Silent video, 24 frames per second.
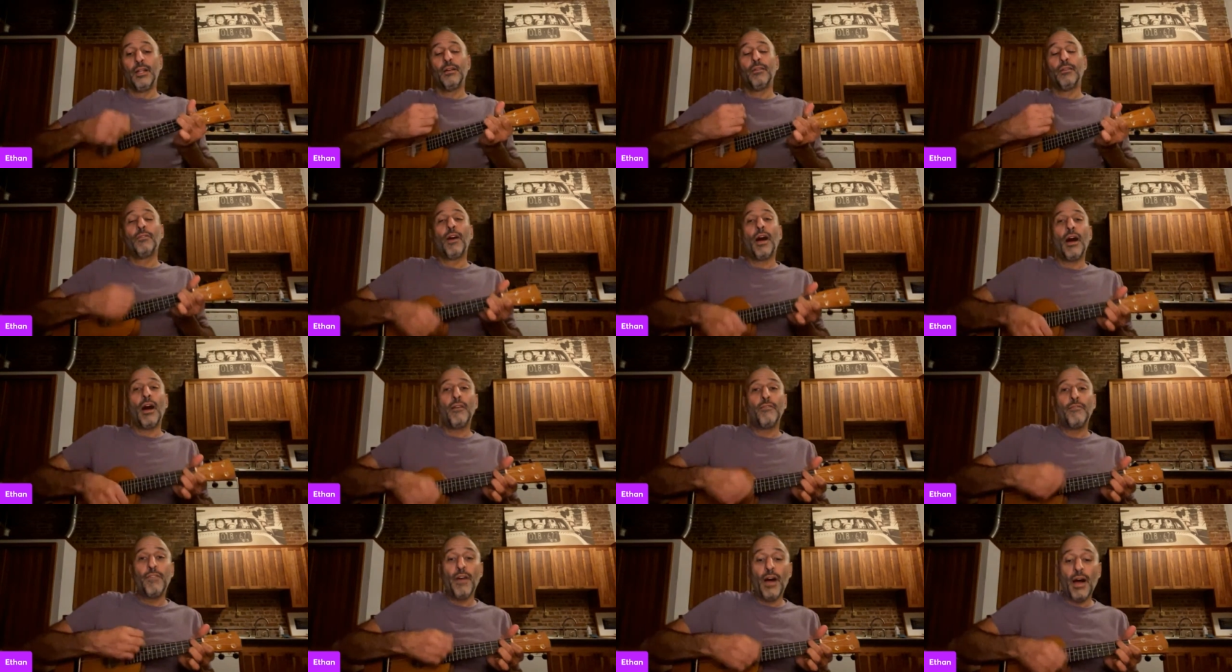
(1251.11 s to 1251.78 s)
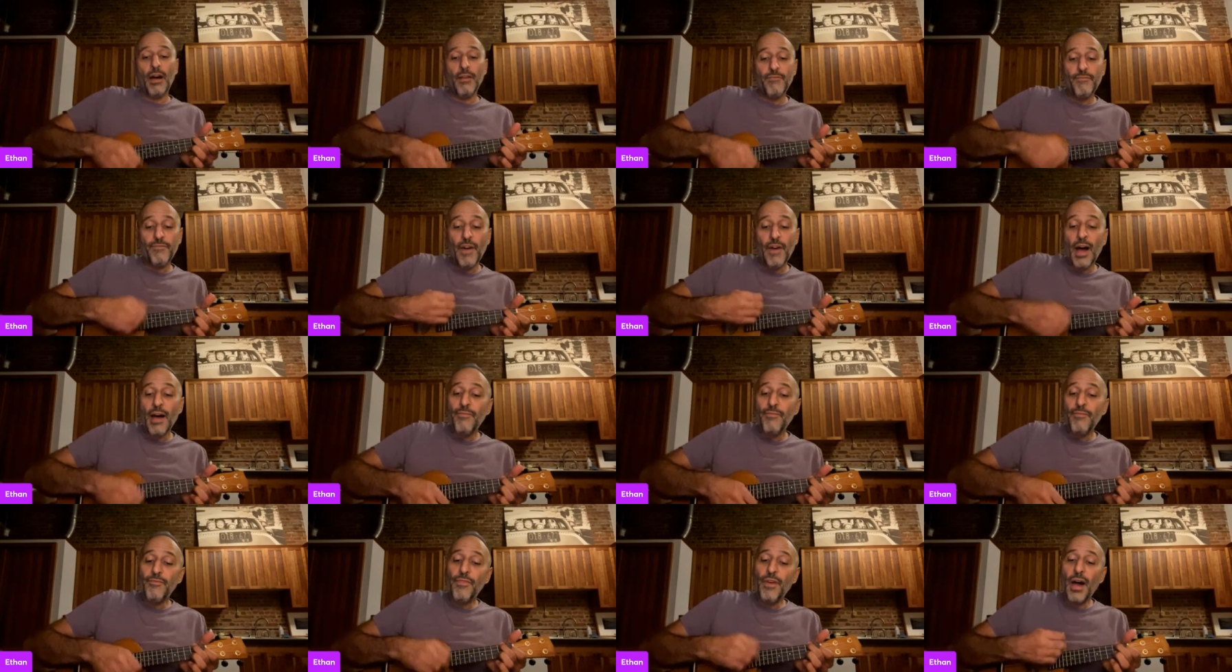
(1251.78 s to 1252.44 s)
Ba ba ba
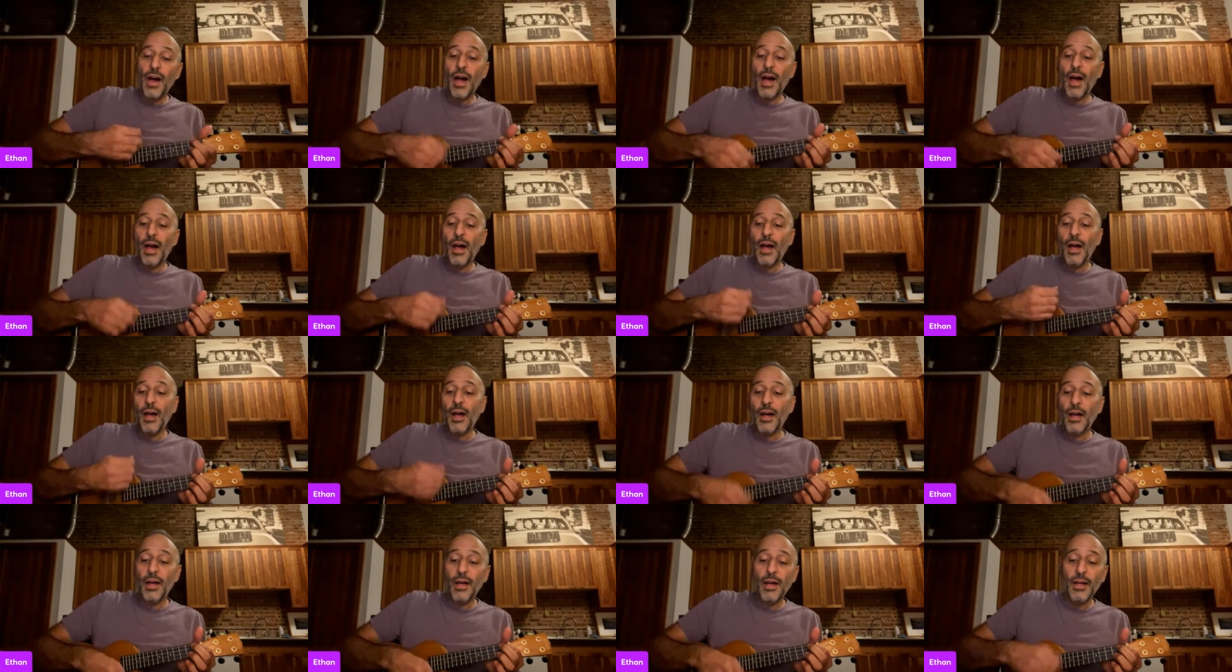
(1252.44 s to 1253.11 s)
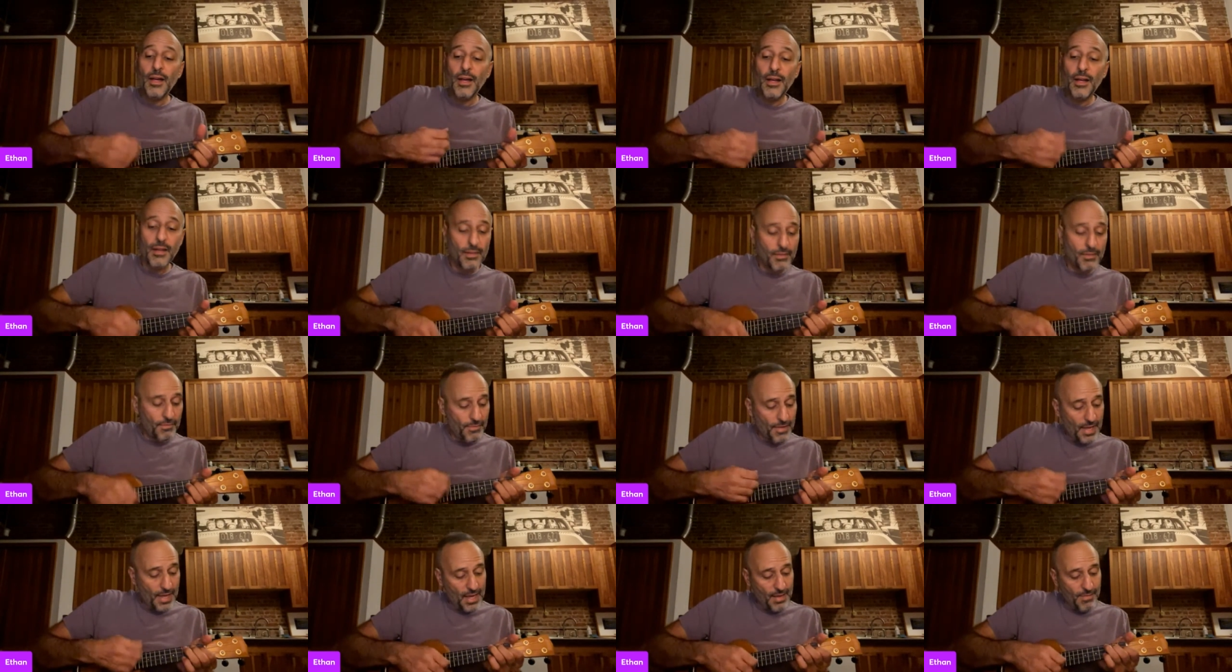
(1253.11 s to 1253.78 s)
ba
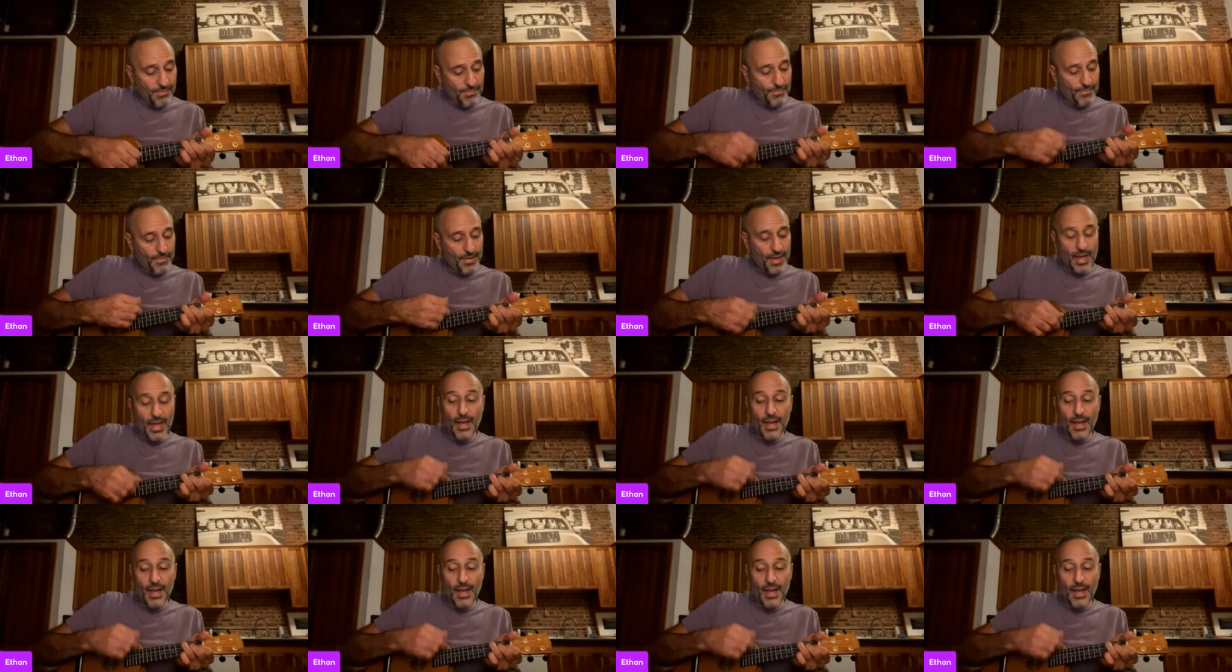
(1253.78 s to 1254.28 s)
ba ba.